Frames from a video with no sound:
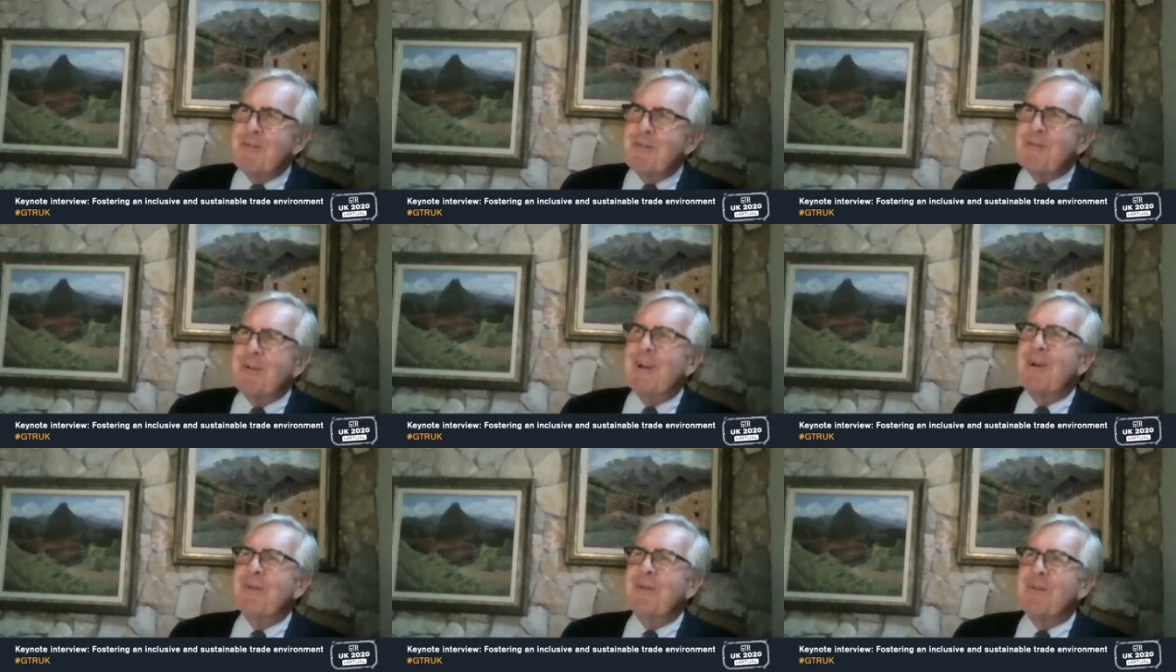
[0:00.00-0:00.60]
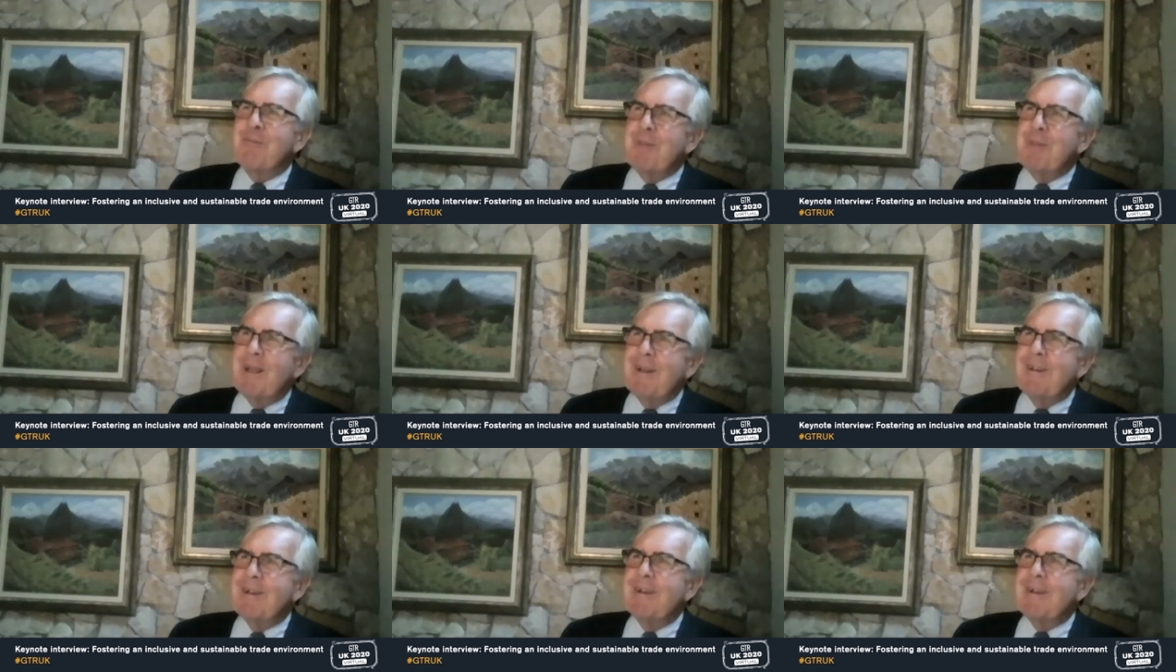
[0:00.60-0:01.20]
of ground and
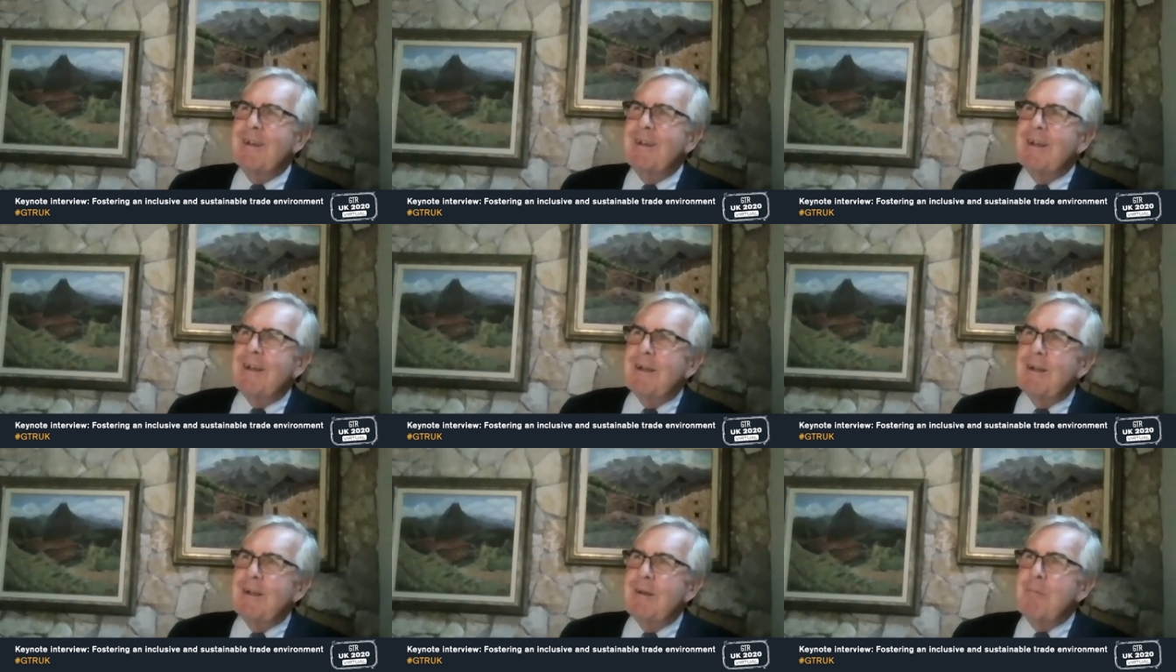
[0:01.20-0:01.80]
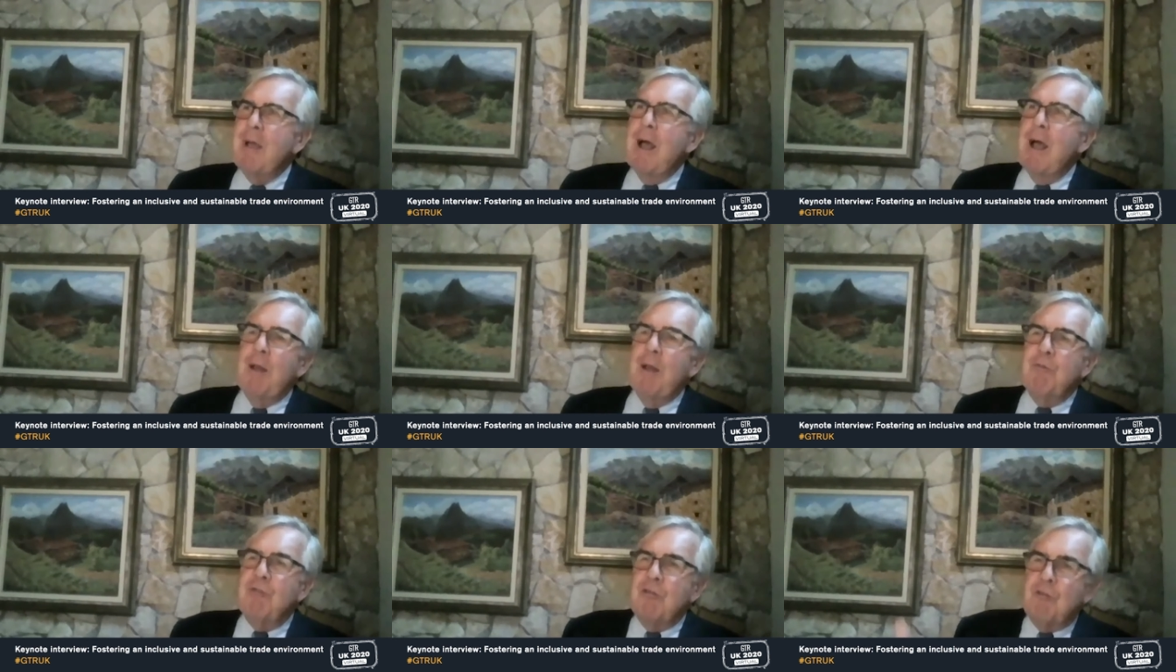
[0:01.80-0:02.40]
made. And
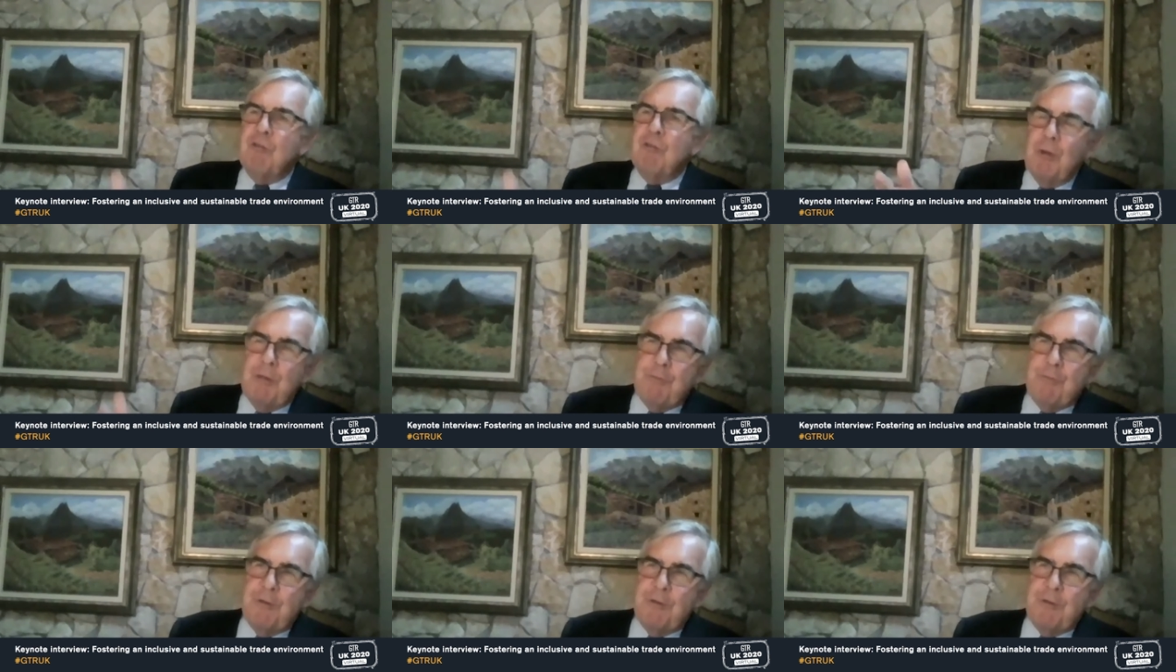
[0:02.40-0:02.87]
I was just talking,